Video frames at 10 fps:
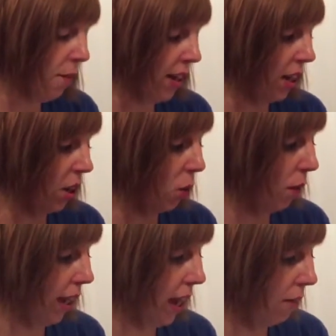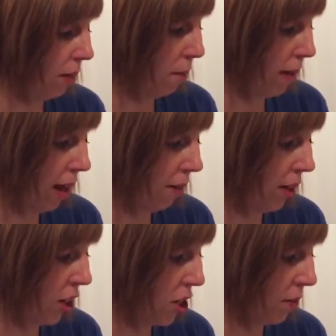when you're going out and about
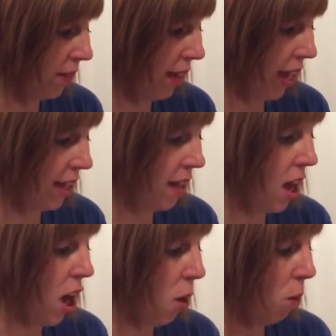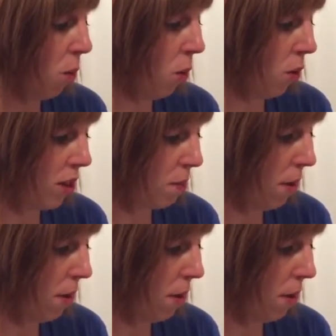and you're doing things, awards,